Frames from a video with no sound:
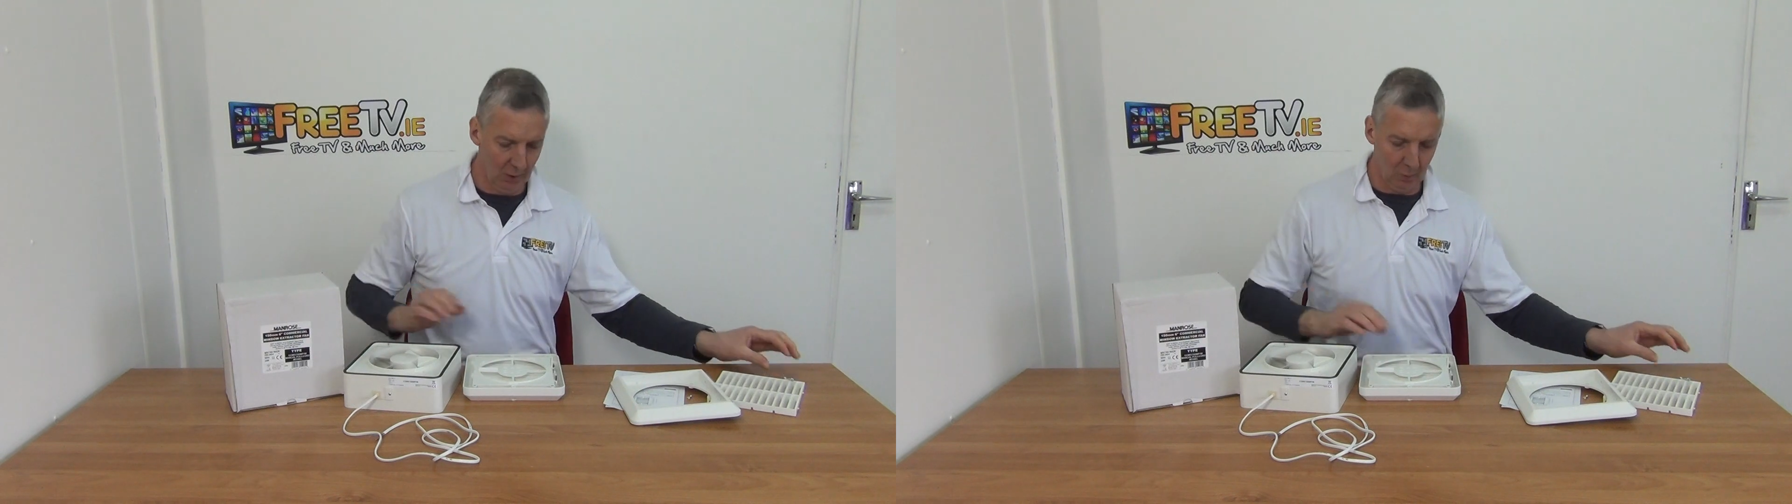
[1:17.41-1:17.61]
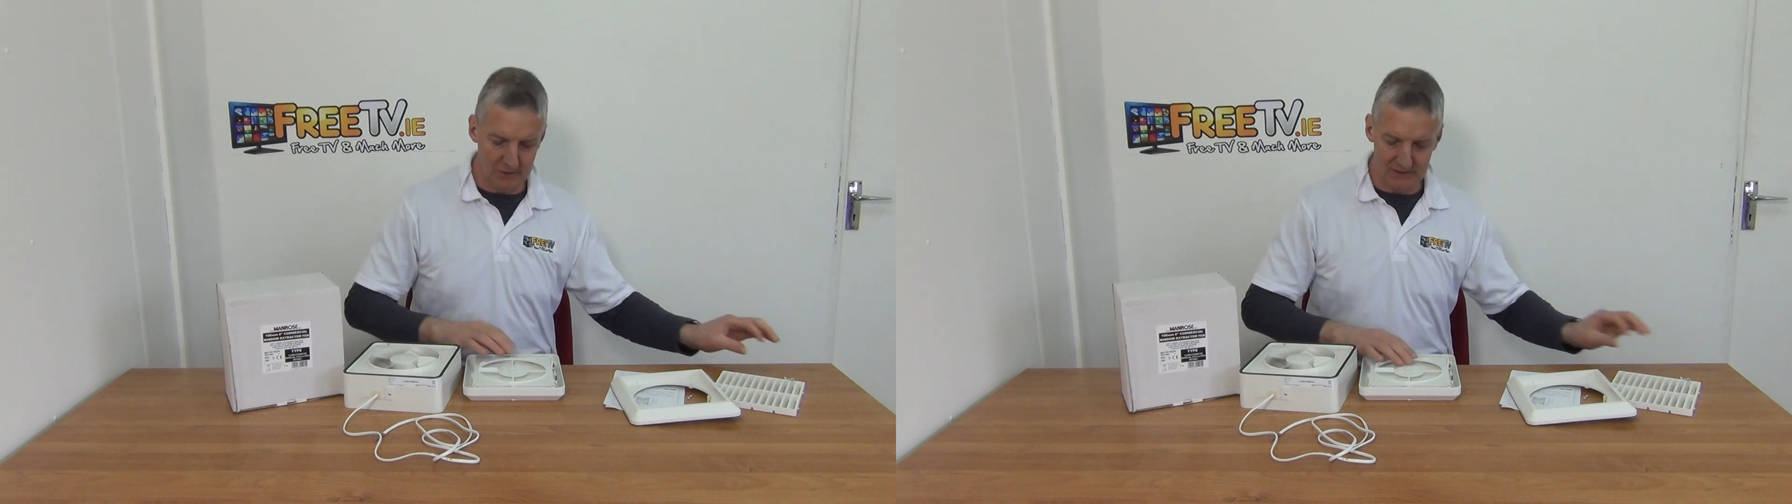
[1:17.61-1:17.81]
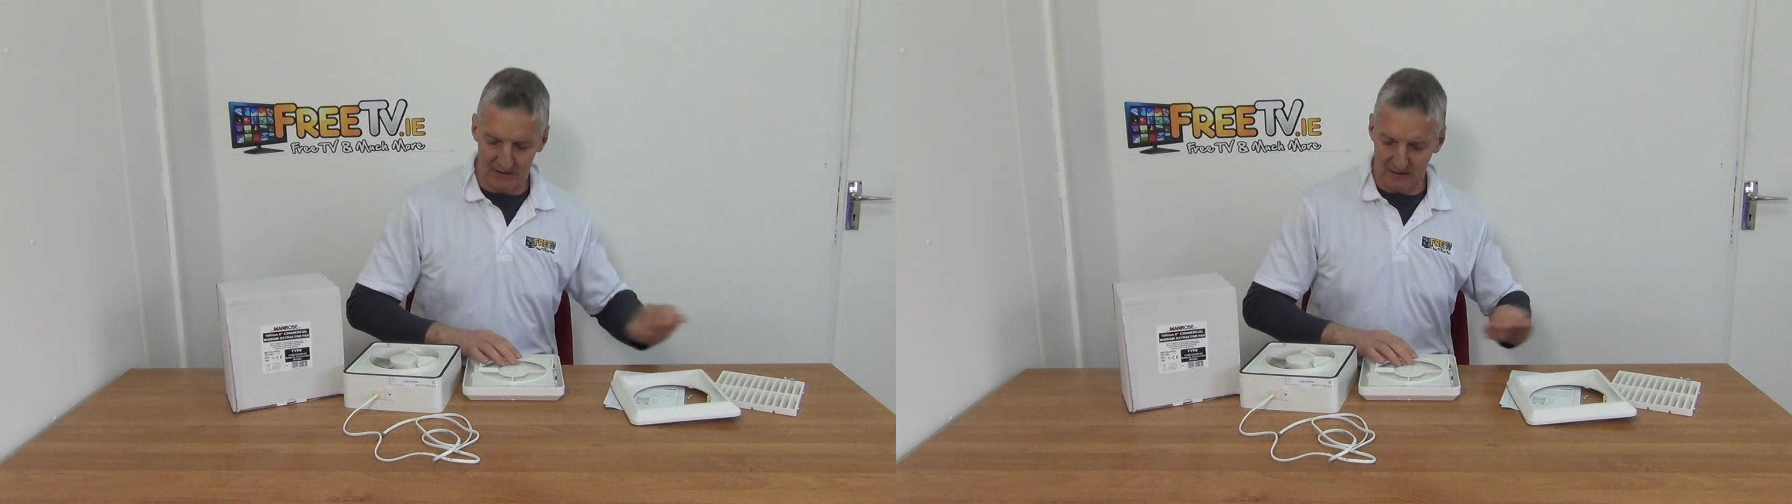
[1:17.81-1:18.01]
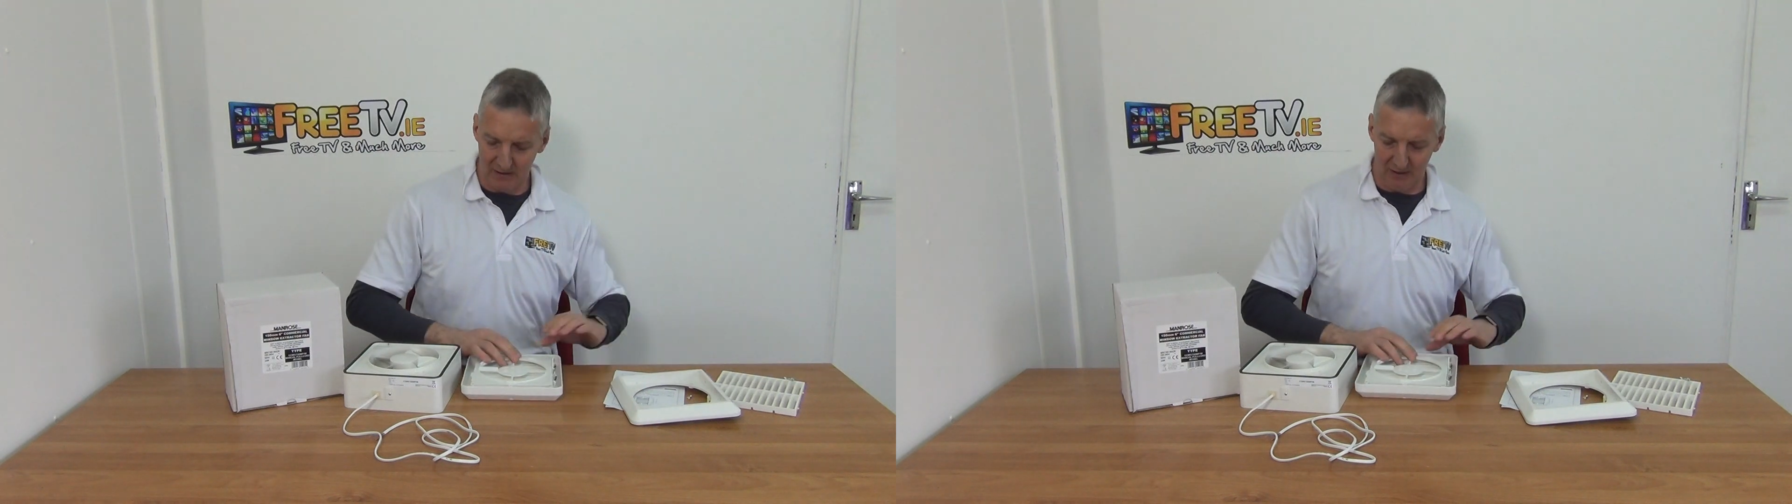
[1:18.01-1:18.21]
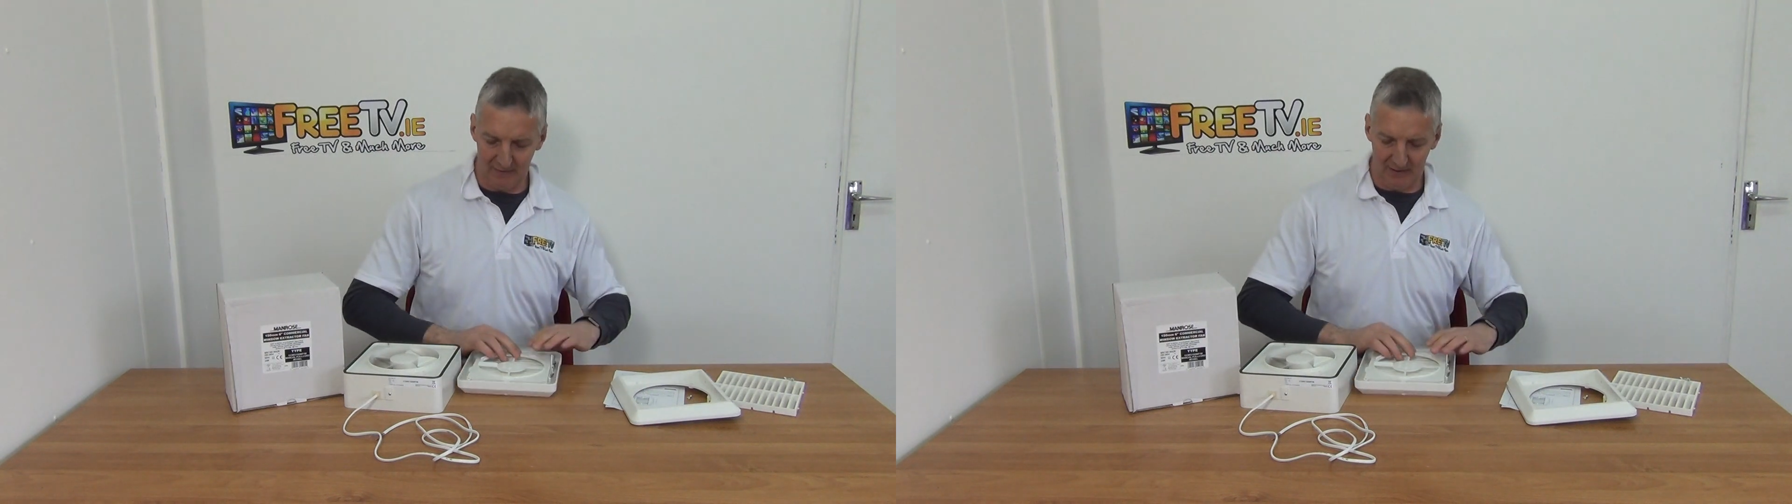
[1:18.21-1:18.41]
we'll
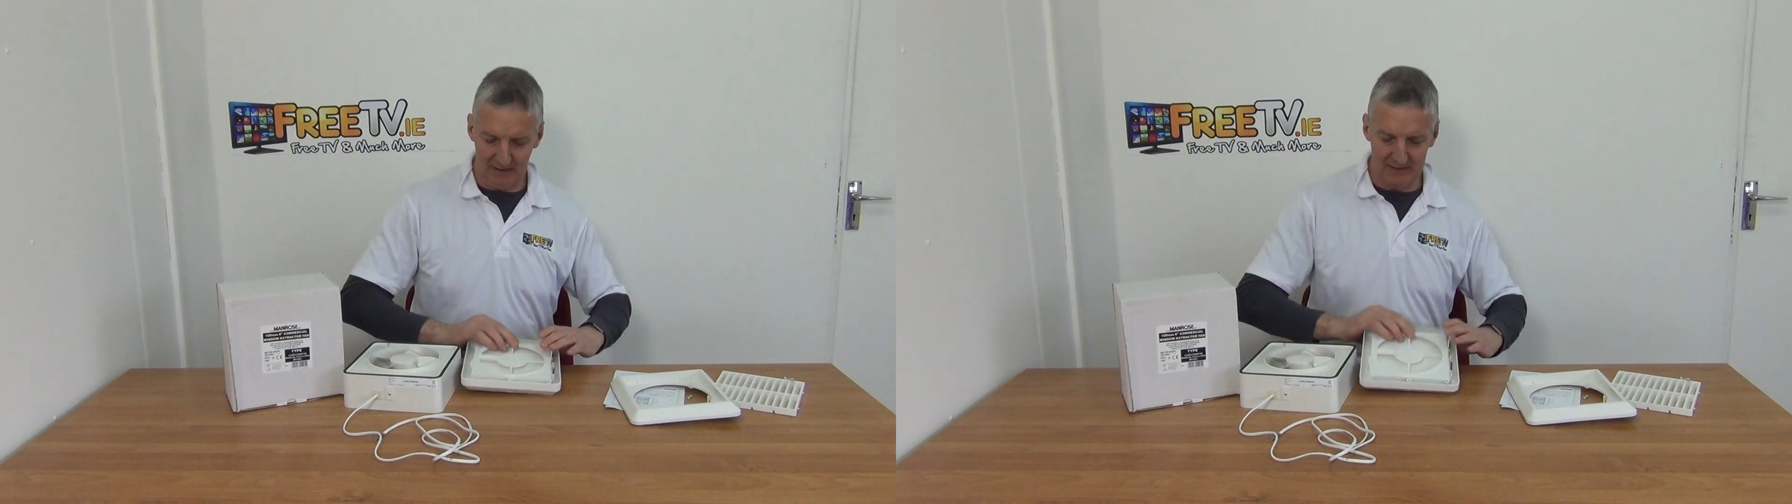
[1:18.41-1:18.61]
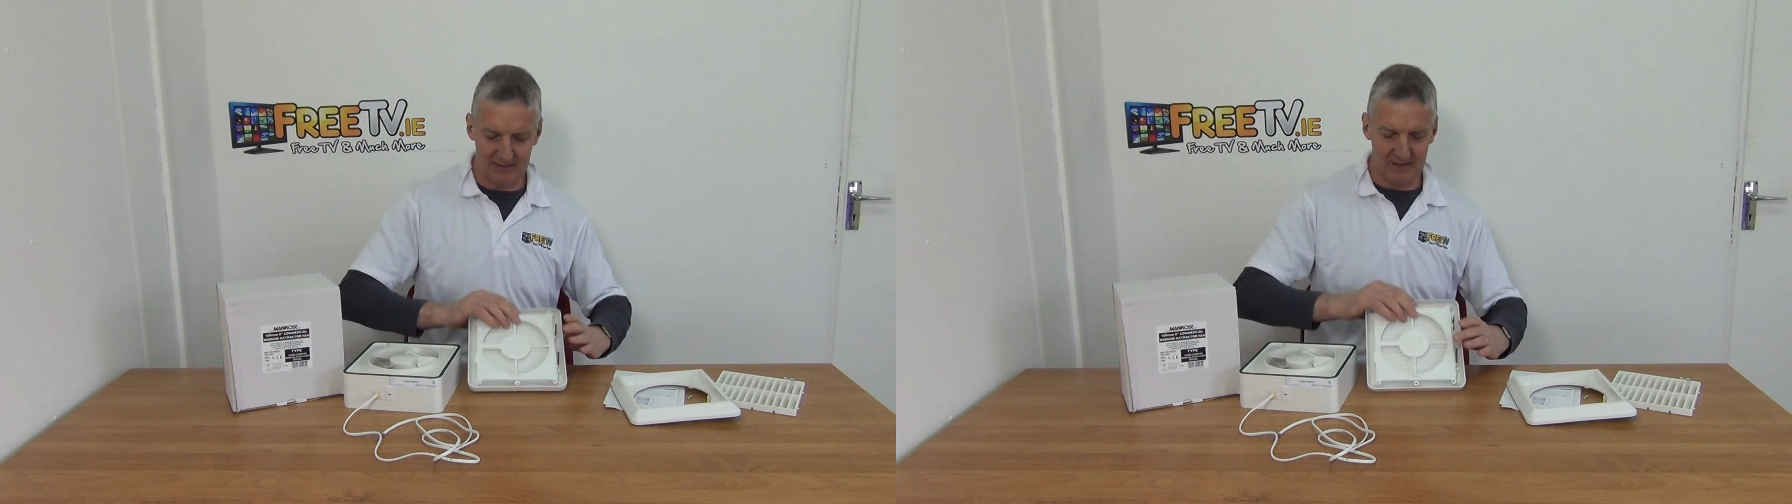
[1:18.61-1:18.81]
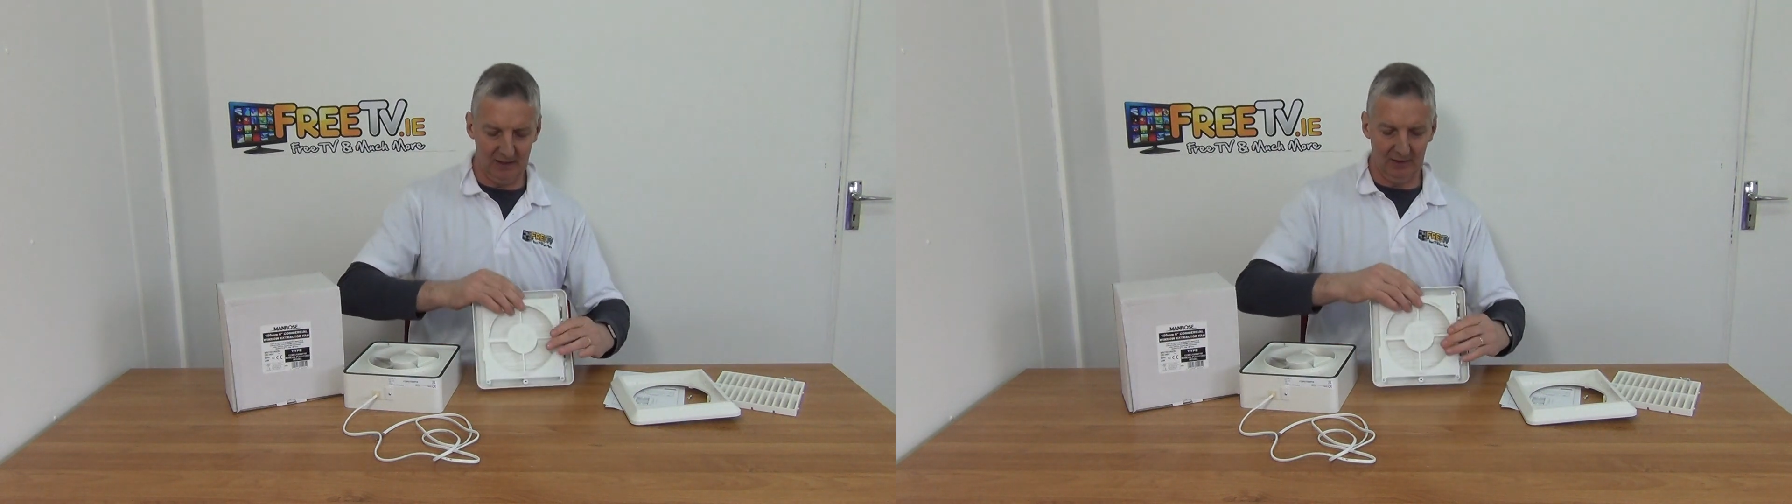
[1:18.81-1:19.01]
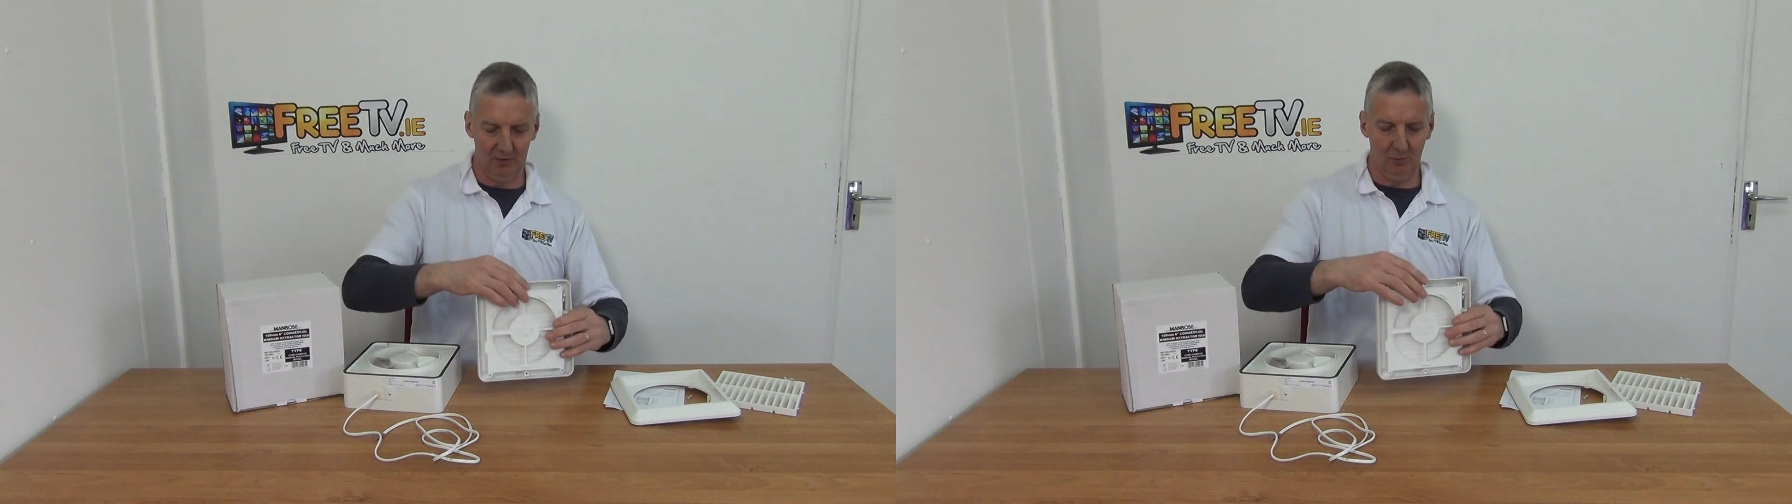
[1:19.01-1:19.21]
see on the inside,